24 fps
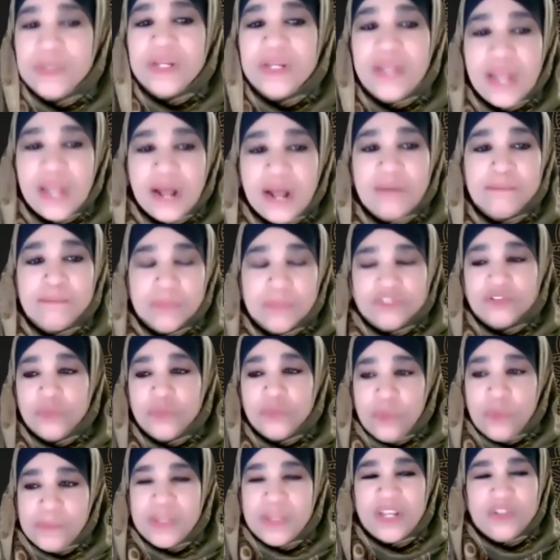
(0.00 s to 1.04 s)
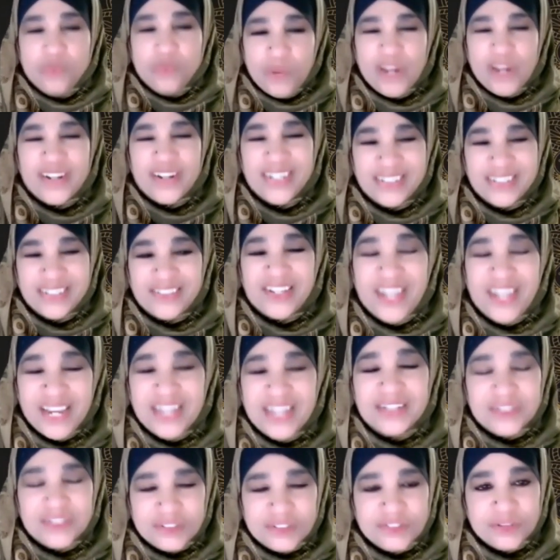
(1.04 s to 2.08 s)
Muslim women as wearing
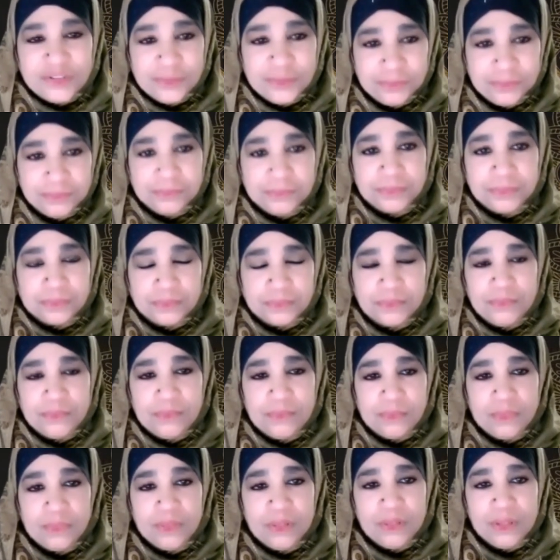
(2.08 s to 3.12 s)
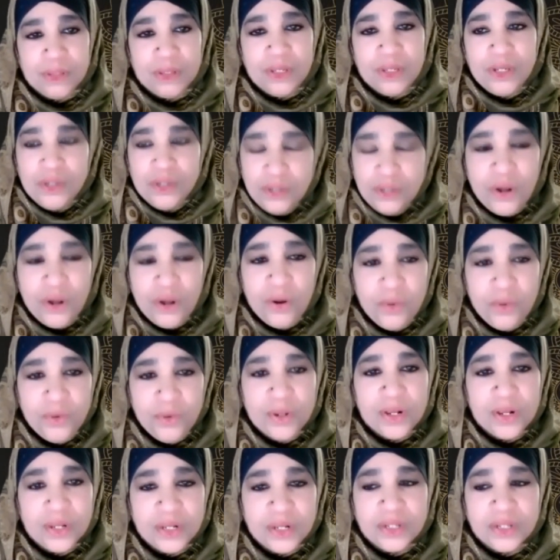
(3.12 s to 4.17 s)
tents. You know,
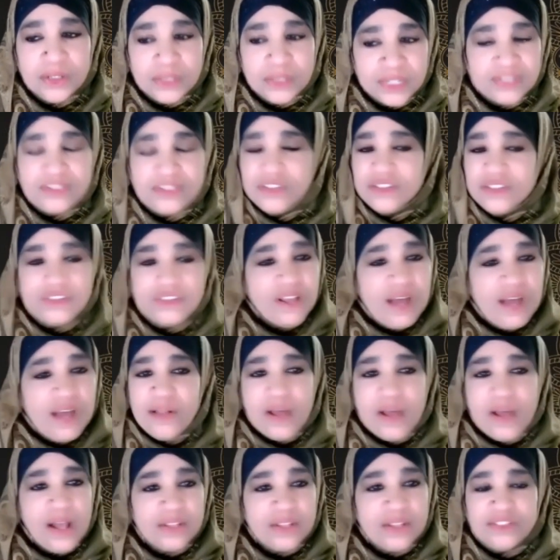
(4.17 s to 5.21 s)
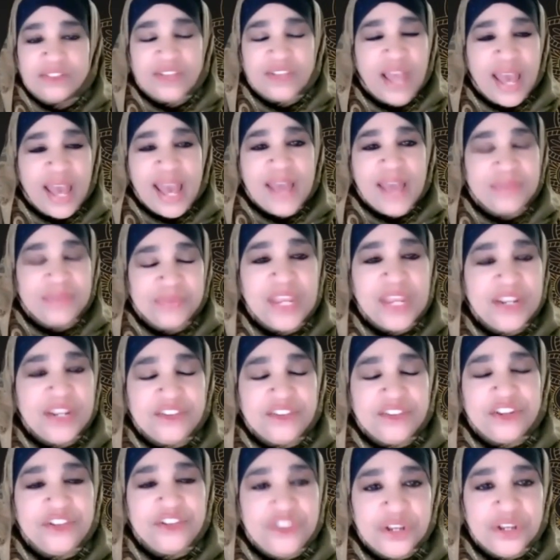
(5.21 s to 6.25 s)
this is a sad thing
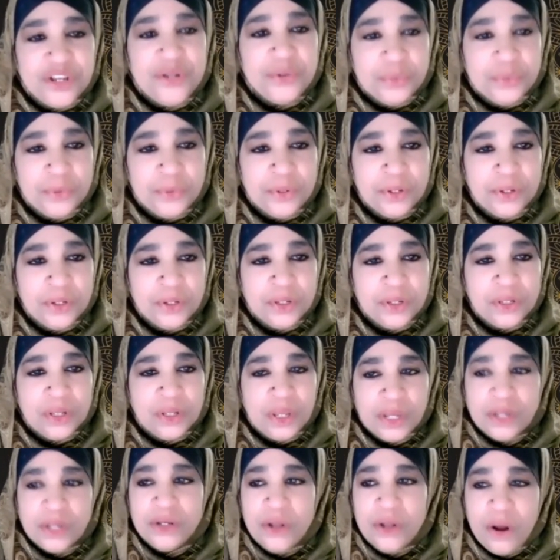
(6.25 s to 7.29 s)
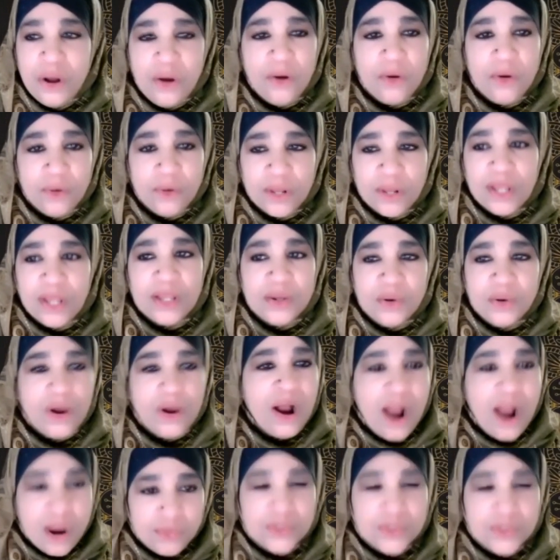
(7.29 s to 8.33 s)
to do. You know,
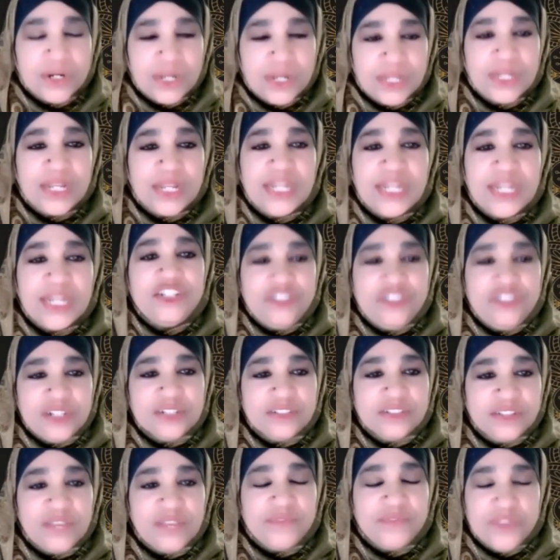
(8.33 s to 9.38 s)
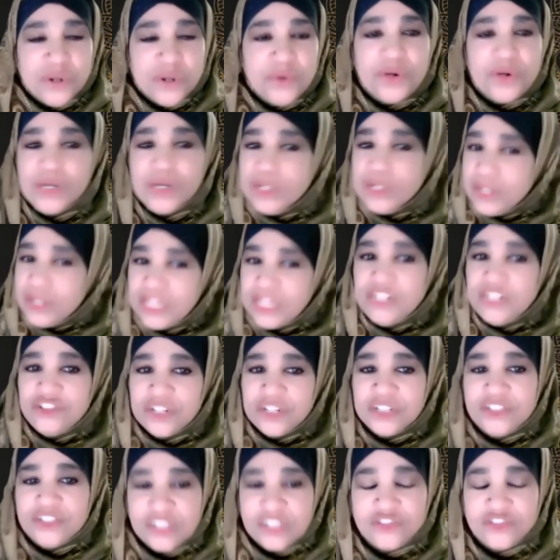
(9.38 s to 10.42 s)
our allegiance, if your
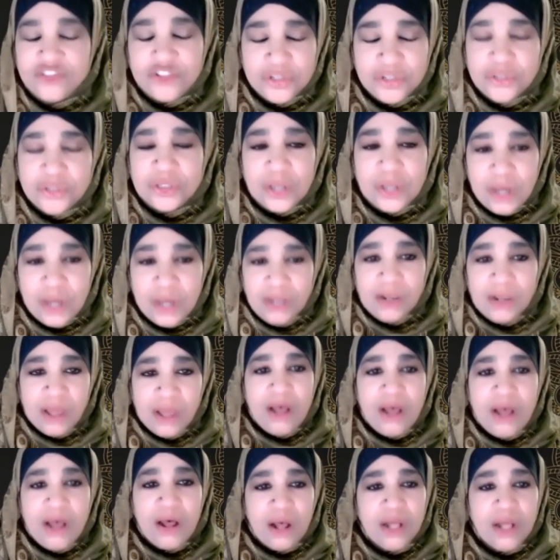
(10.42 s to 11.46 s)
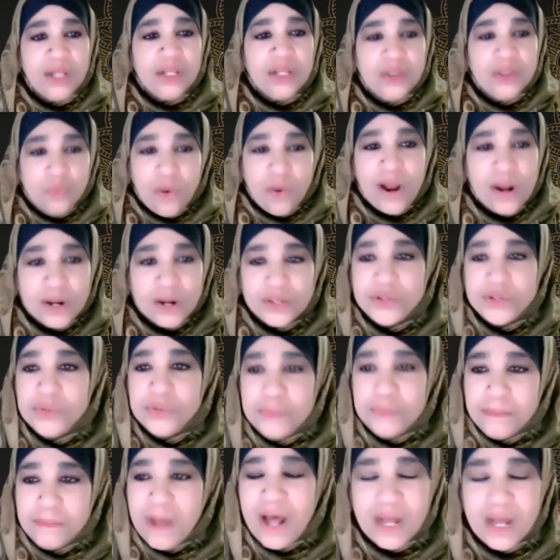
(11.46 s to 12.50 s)
allegiance is to the Allah, why are you
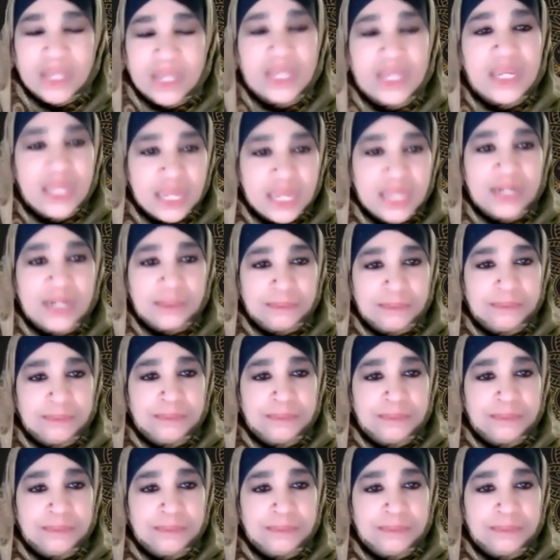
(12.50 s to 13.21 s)
mocking him?